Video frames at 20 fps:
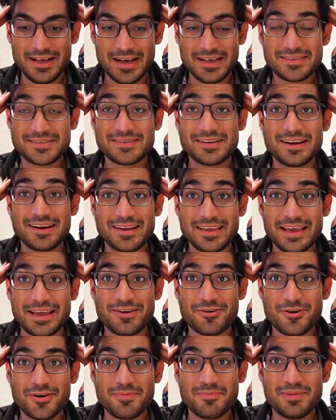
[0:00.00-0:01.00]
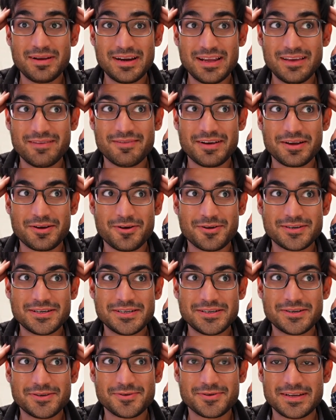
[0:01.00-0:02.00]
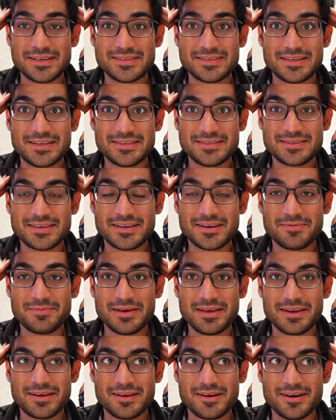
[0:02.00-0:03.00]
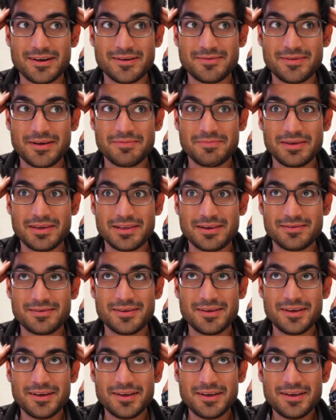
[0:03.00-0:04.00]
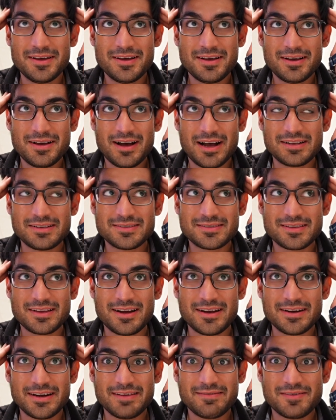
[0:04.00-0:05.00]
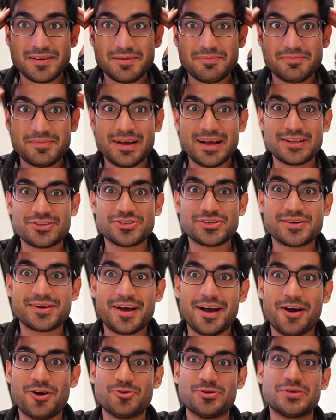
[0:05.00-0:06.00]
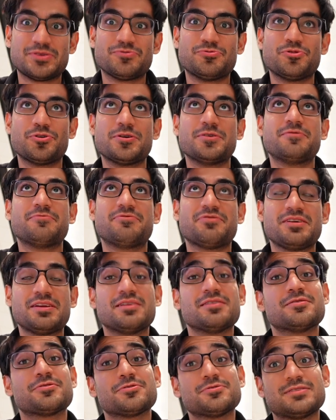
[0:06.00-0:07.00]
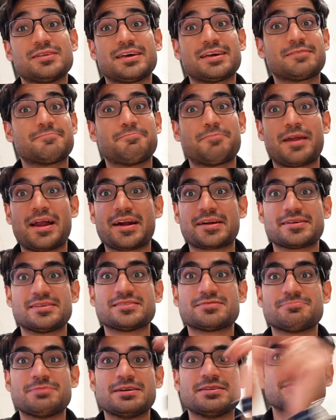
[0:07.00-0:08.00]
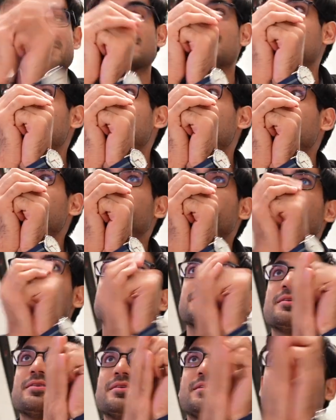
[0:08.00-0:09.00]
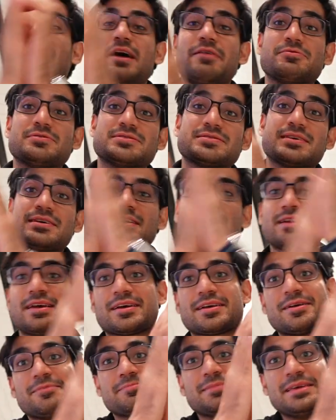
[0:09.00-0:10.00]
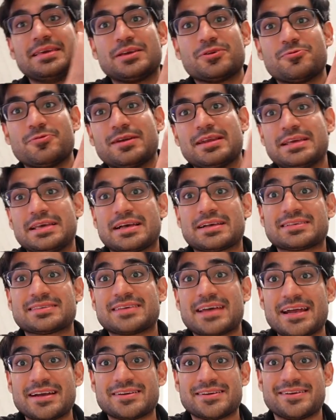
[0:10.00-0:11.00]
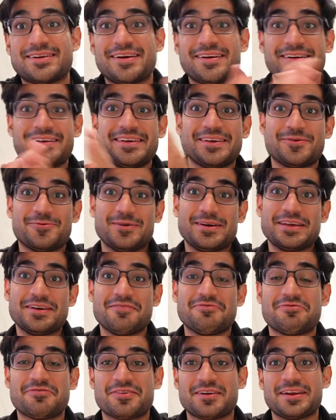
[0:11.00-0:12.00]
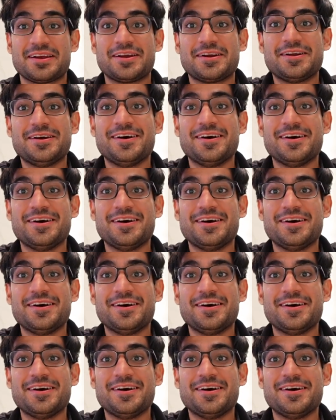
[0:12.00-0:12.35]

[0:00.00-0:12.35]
I still cannot believe I got into residency in America. I mean, I just can't even imagine how it would feel to like practice medicine there. I would say like I'm equally excited and equally afraid.